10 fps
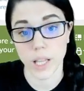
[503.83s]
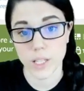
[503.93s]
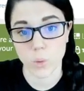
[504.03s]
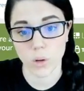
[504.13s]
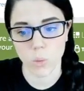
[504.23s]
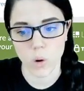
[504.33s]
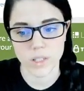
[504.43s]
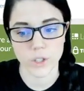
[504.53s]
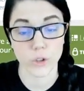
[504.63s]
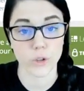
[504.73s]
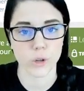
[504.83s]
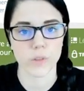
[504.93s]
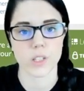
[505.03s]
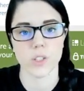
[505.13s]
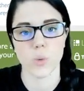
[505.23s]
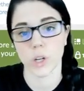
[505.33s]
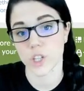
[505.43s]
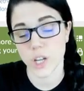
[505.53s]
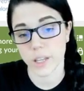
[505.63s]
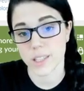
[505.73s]
didn't realize what it was and you're nervous
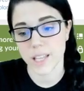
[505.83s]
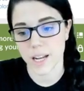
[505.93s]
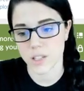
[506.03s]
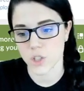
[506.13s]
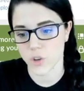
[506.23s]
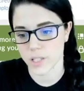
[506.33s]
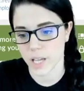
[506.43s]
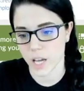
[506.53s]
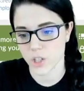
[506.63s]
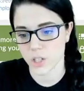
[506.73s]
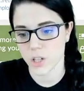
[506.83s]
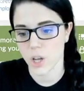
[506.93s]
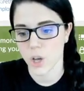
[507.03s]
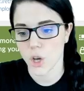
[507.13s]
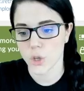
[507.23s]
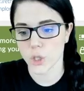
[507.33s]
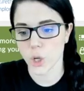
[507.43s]
and you want to check the status of the transaction,